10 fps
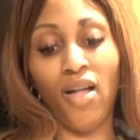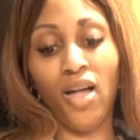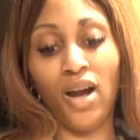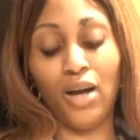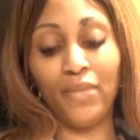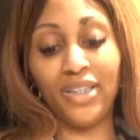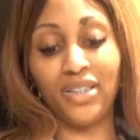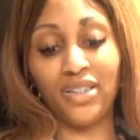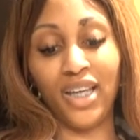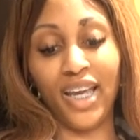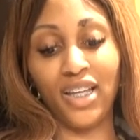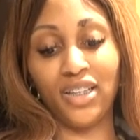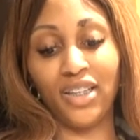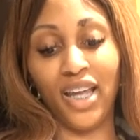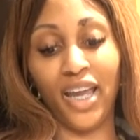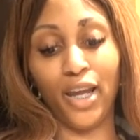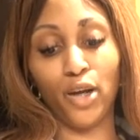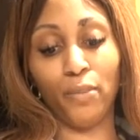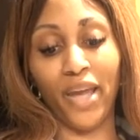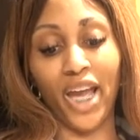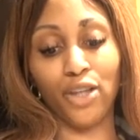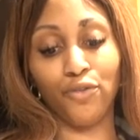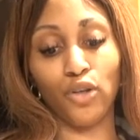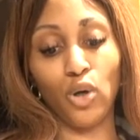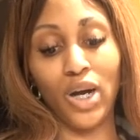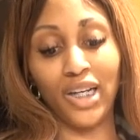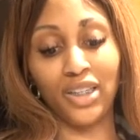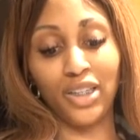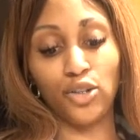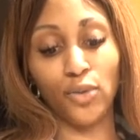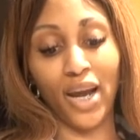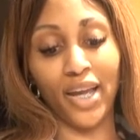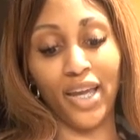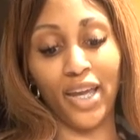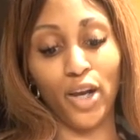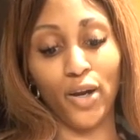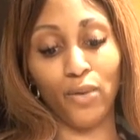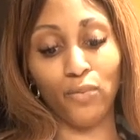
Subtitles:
and detangling hair bath for chronically dry hair,